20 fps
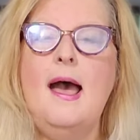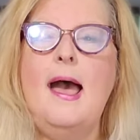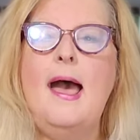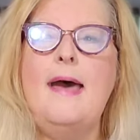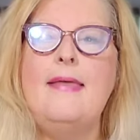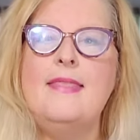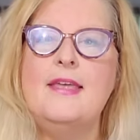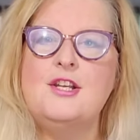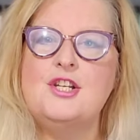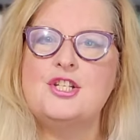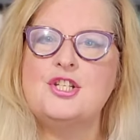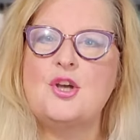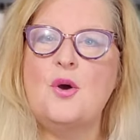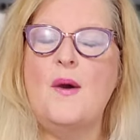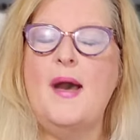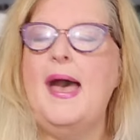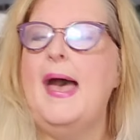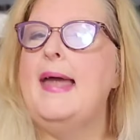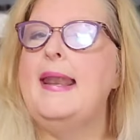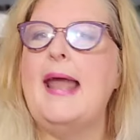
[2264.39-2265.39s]
And then just go
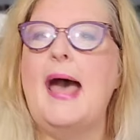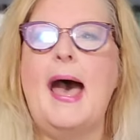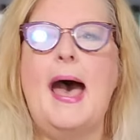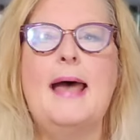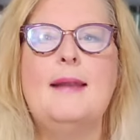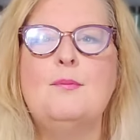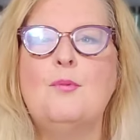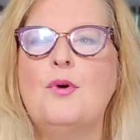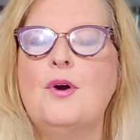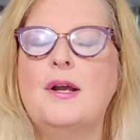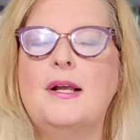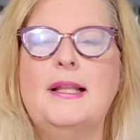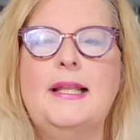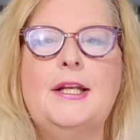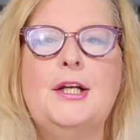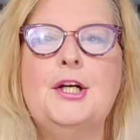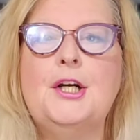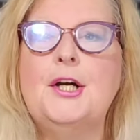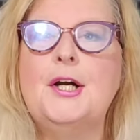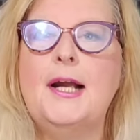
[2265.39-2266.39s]
ahead and add more
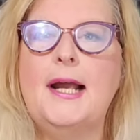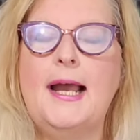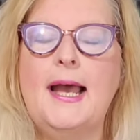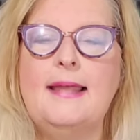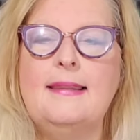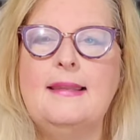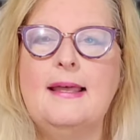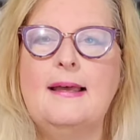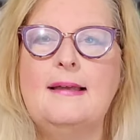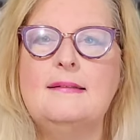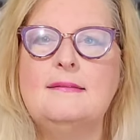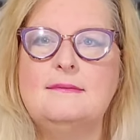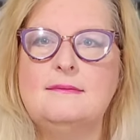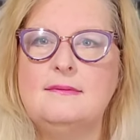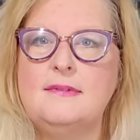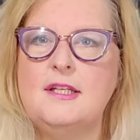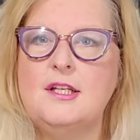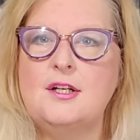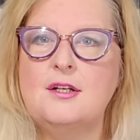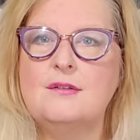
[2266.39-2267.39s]
glitter and then,
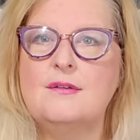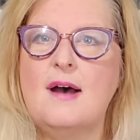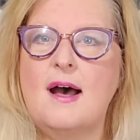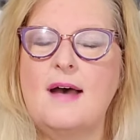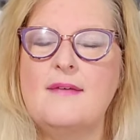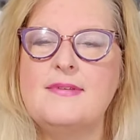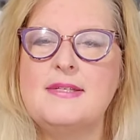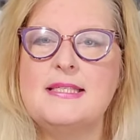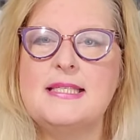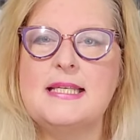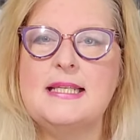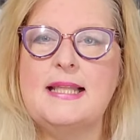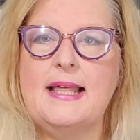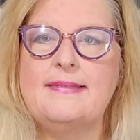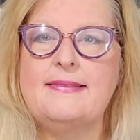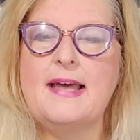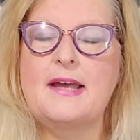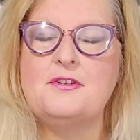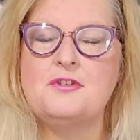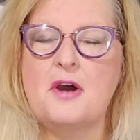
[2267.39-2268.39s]
you know, obviously
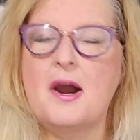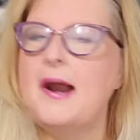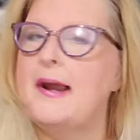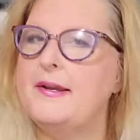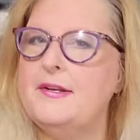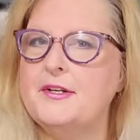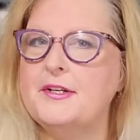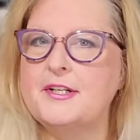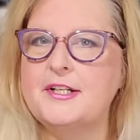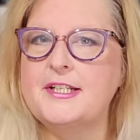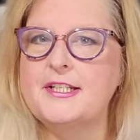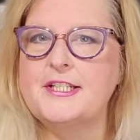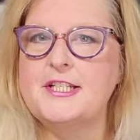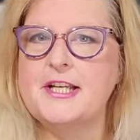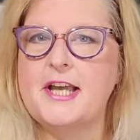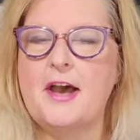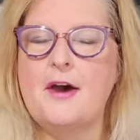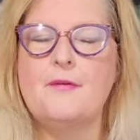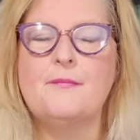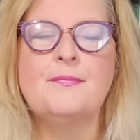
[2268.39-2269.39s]
let that dry and you're good to
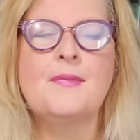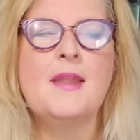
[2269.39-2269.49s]
go.